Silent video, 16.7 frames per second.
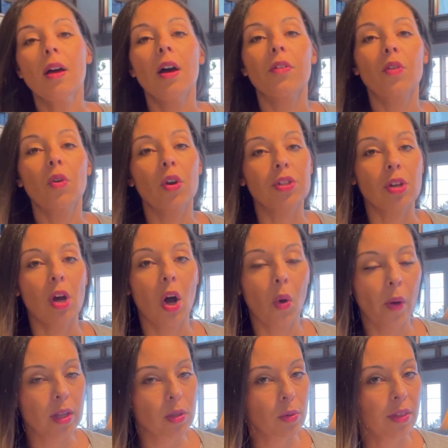Of course,
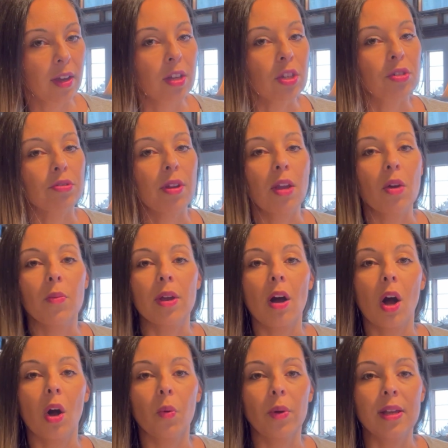always with history, we
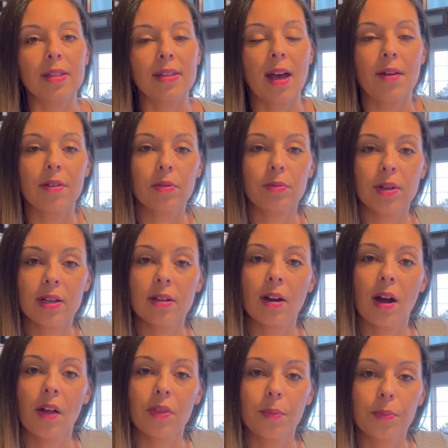always have it written
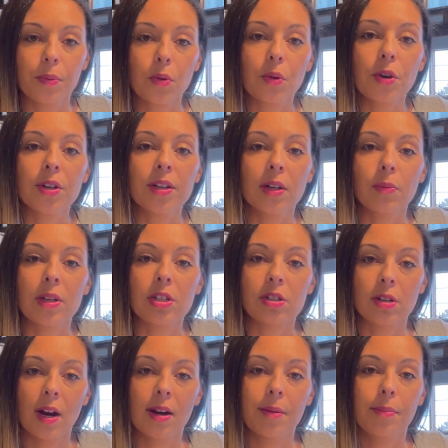on the board, and we
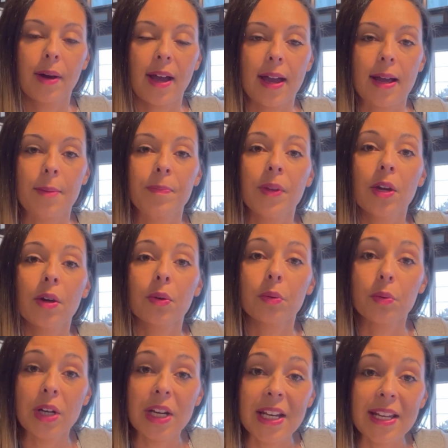start by
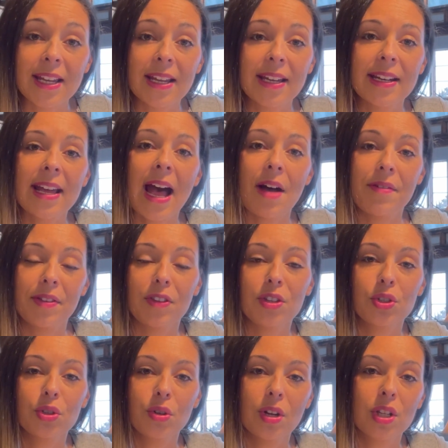reading it and having the
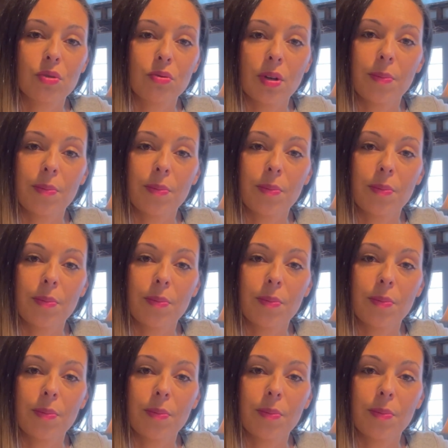students